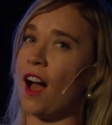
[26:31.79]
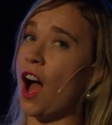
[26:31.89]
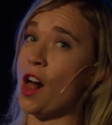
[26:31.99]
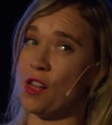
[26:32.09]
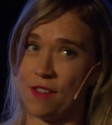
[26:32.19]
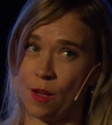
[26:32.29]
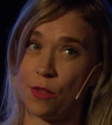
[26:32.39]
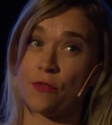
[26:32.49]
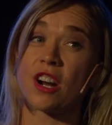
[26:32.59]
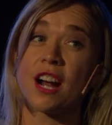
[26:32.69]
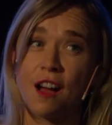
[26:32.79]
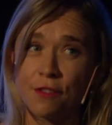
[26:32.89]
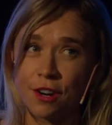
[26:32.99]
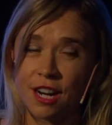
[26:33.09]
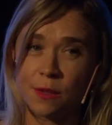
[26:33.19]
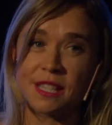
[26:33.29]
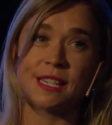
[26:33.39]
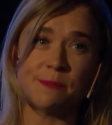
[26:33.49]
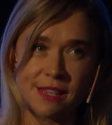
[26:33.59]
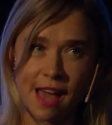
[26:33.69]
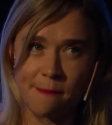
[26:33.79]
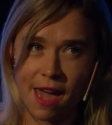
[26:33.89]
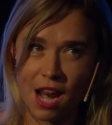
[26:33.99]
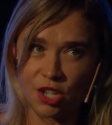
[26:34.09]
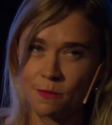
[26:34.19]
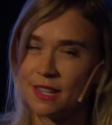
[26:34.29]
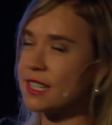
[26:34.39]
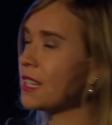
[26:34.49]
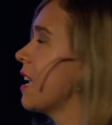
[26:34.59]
all of it, with recovery, with stimuli management.